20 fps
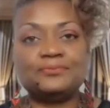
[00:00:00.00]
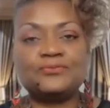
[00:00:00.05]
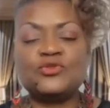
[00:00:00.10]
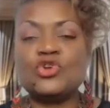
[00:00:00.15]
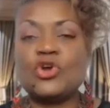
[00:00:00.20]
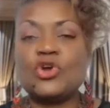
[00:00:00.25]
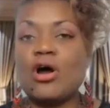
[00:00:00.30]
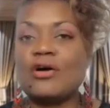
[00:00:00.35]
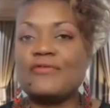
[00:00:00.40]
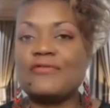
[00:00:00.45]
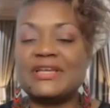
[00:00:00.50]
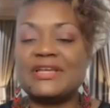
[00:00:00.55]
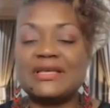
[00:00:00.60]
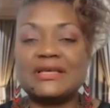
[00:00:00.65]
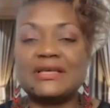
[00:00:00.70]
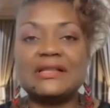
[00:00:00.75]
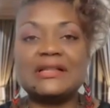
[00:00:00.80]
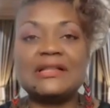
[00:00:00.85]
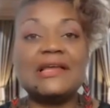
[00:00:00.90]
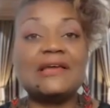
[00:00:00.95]
You're already
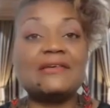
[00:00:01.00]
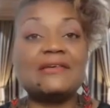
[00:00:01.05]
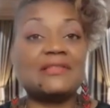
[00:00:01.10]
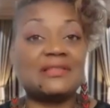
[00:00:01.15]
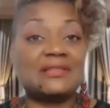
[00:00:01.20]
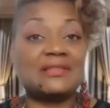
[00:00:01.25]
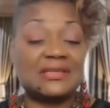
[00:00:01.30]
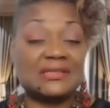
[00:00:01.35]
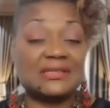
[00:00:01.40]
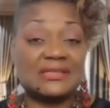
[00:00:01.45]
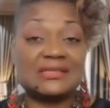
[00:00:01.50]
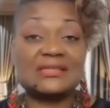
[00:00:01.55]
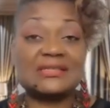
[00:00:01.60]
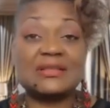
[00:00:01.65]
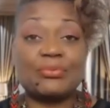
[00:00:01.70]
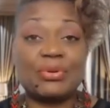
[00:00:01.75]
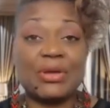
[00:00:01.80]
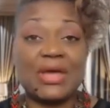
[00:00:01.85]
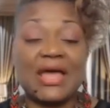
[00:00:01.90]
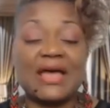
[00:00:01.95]
clear that this is
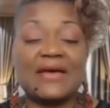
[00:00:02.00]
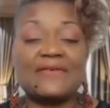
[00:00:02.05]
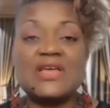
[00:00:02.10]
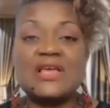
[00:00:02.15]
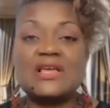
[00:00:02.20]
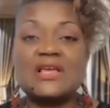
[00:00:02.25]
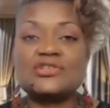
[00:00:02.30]
the path.